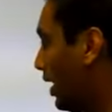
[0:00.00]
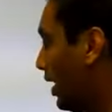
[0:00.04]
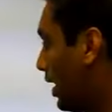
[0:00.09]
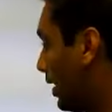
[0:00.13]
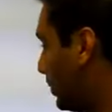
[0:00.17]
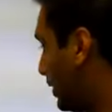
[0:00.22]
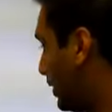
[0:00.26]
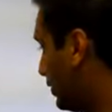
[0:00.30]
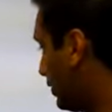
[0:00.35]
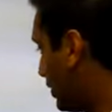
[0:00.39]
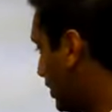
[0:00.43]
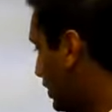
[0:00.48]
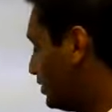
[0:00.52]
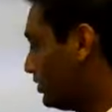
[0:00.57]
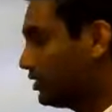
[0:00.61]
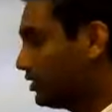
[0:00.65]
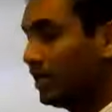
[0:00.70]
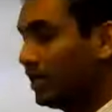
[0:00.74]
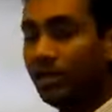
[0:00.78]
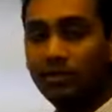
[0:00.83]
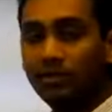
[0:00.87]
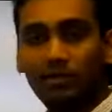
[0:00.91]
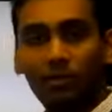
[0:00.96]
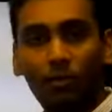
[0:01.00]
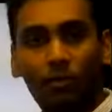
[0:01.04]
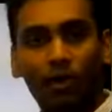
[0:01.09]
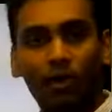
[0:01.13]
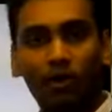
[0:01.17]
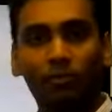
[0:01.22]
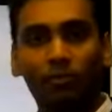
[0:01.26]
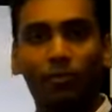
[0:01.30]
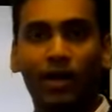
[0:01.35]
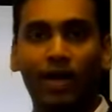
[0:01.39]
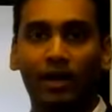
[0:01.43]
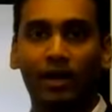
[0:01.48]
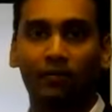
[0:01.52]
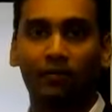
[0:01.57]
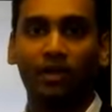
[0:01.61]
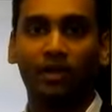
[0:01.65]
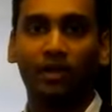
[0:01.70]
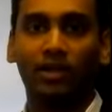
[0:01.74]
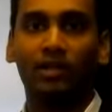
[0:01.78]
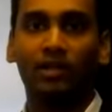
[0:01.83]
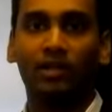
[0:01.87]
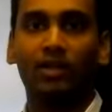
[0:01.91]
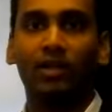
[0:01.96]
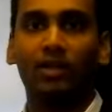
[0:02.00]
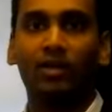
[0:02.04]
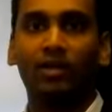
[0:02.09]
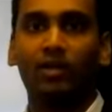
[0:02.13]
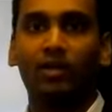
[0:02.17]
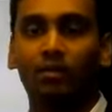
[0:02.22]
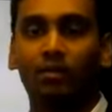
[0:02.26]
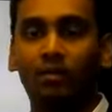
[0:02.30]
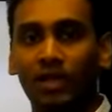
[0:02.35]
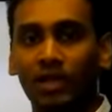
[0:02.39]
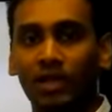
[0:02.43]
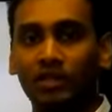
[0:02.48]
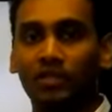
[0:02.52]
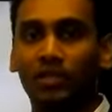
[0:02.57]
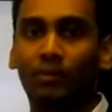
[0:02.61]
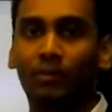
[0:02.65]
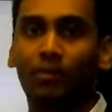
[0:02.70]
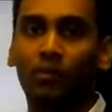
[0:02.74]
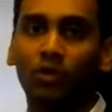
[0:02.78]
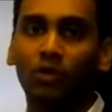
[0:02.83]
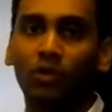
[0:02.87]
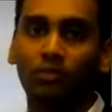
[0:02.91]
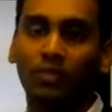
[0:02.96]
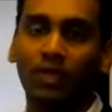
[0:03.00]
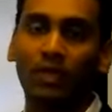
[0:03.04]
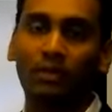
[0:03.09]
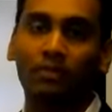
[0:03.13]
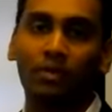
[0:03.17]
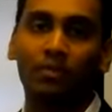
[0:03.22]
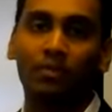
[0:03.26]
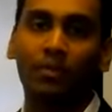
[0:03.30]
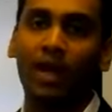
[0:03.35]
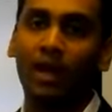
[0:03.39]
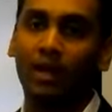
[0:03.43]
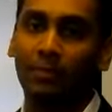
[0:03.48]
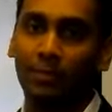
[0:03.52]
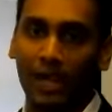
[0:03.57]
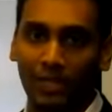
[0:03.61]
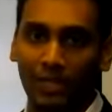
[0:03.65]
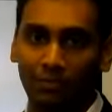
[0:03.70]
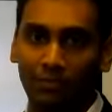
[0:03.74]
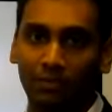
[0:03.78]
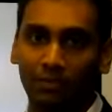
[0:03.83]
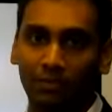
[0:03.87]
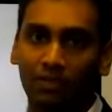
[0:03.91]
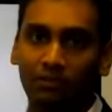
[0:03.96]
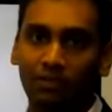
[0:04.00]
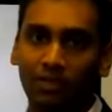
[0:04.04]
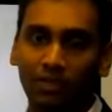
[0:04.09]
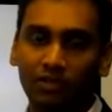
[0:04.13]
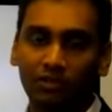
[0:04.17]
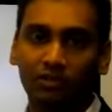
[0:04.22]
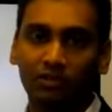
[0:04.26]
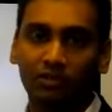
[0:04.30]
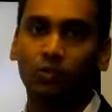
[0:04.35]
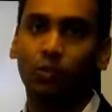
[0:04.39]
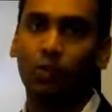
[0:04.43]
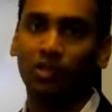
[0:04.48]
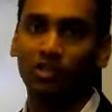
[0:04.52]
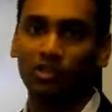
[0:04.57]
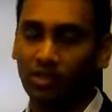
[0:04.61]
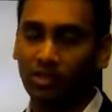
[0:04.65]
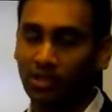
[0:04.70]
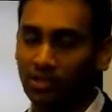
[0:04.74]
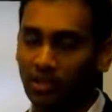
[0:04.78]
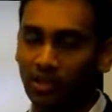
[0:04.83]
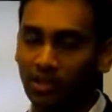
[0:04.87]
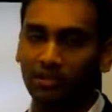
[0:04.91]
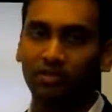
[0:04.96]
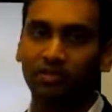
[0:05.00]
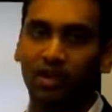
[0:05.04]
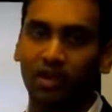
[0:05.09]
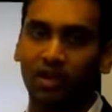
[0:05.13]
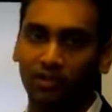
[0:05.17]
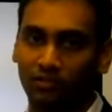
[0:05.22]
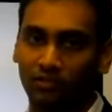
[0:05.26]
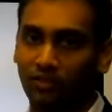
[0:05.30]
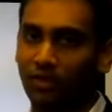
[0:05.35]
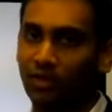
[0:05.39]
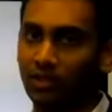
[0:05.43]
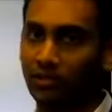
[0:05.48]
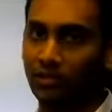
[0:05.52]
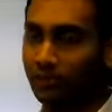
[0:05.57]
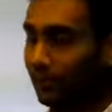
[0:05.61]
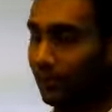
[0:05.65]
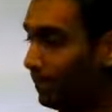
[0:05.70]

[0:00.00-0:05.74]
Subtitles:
And then the run state is the one where we place our both minimum and maximum governors once the engine starts running.